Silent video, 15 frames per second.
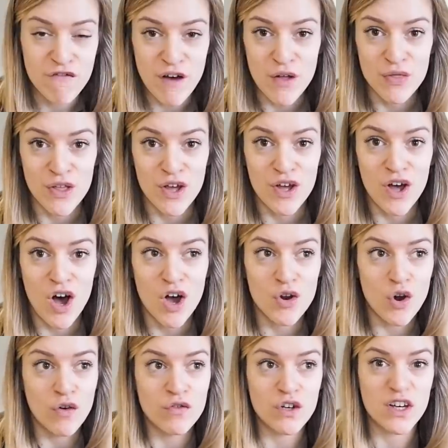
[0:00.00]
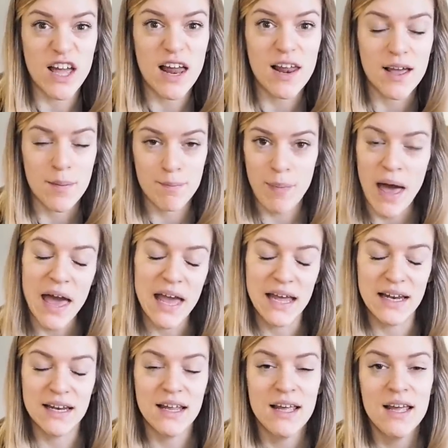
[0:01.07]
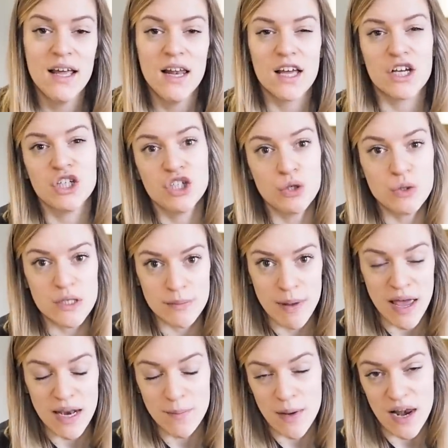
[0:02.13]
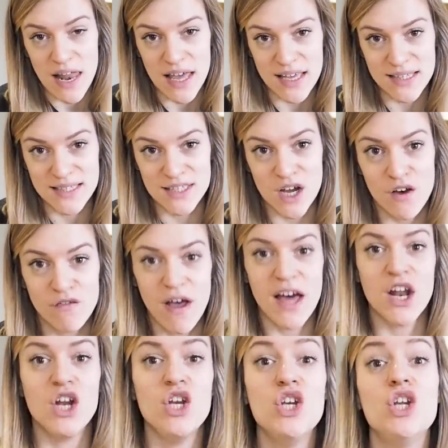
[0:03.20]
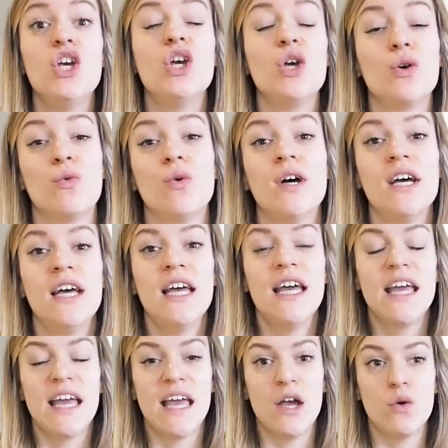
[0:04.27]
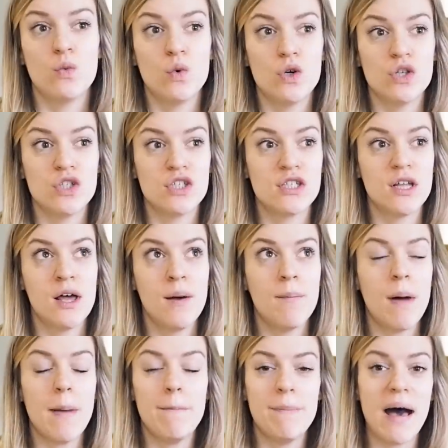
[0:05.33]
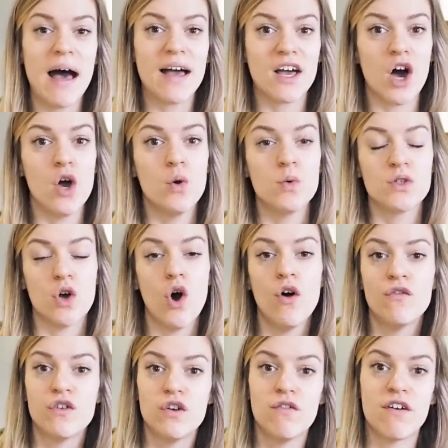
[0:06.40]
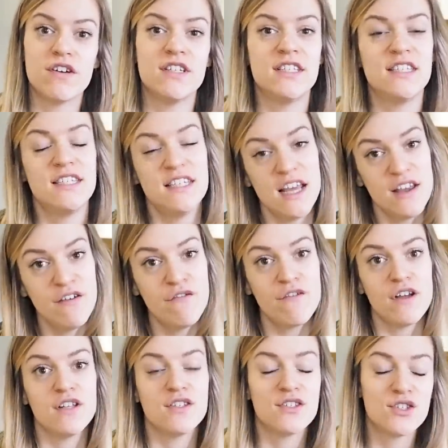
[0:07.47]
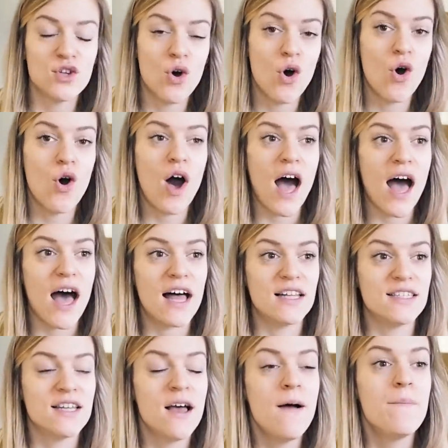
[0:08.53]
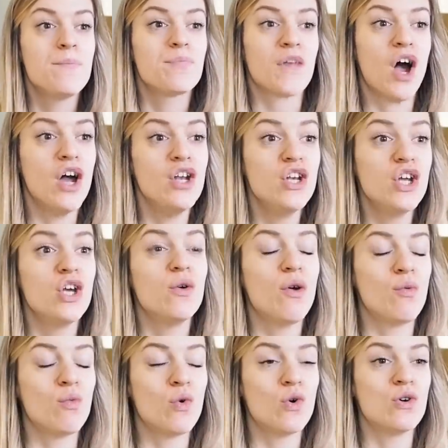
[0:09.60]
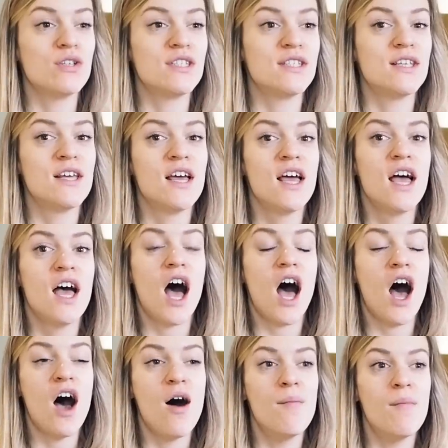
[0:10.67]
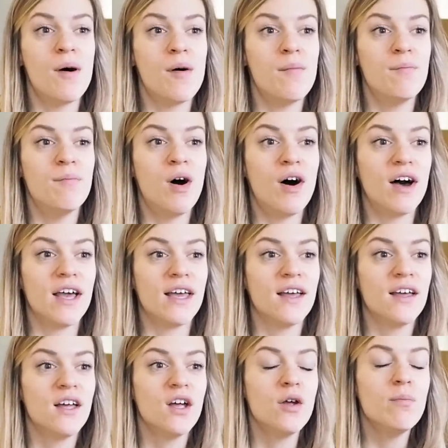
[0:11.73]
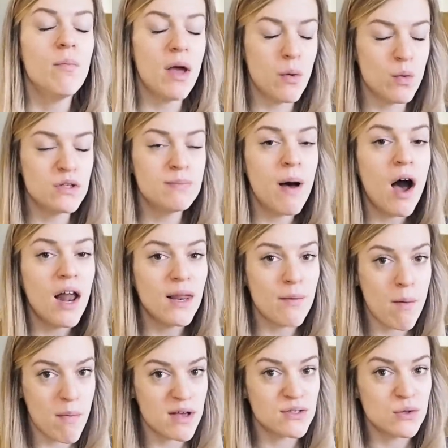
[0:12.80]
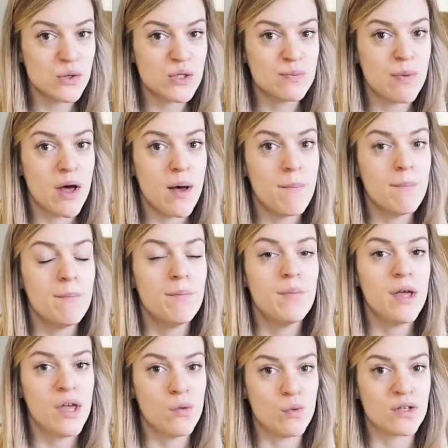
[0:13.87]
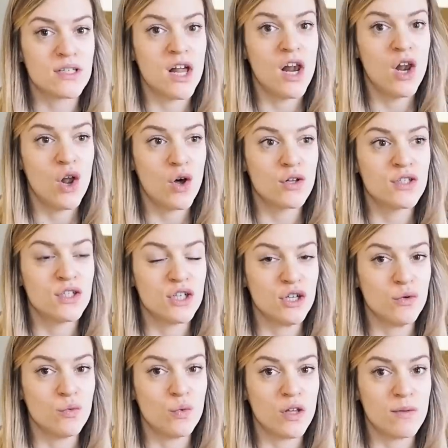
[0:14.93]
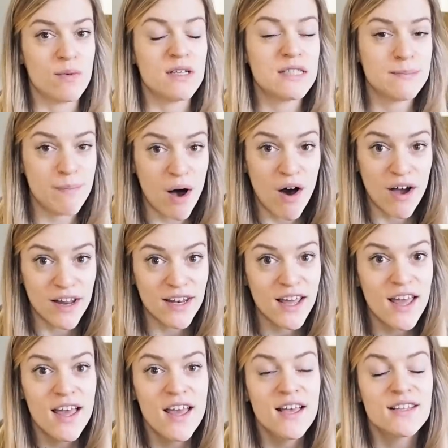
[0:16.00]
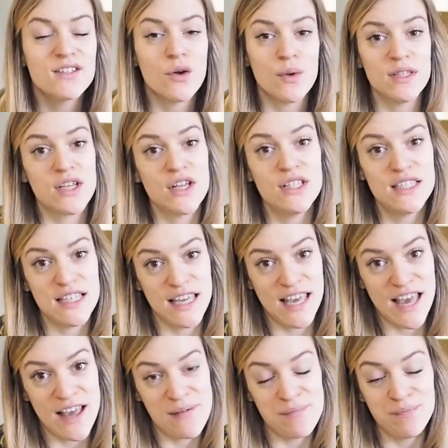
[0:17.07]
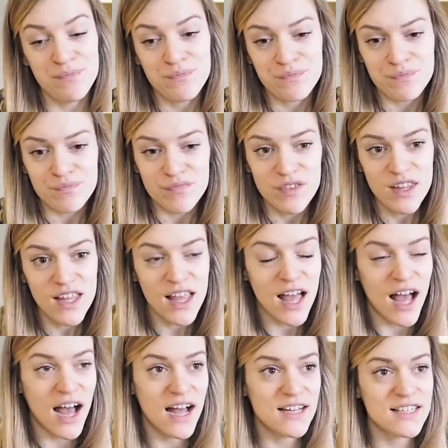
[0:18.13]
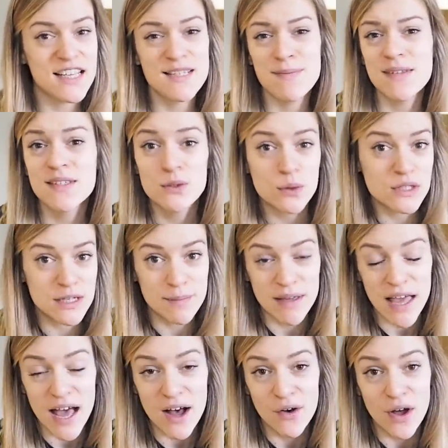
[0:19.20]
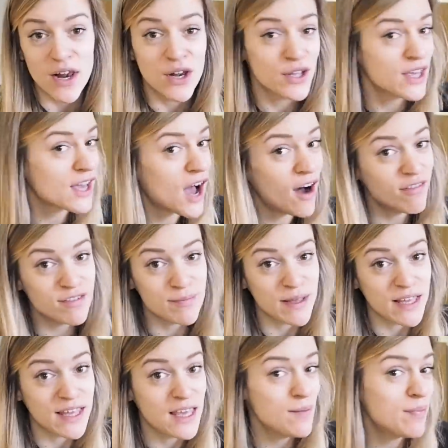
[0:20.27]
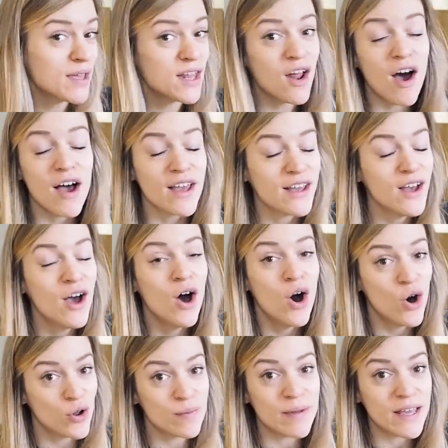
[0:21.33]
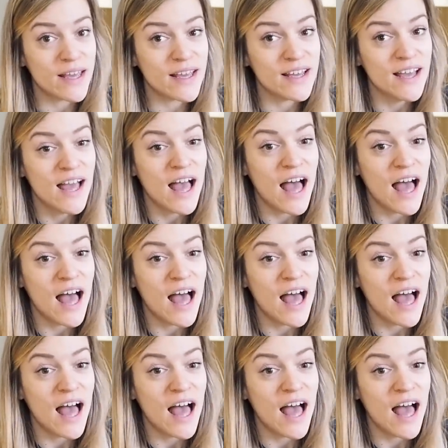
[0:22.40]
found that I'd often get like a shooting pain in my leg and stuff. And I knew it was my back. I was often very stiff and sore, and I knew it was it was partly my muscles, but it was a lot to do with my spine. So I went to go and see him, and he's been sorting me out and looking after me and keeping an eye on me,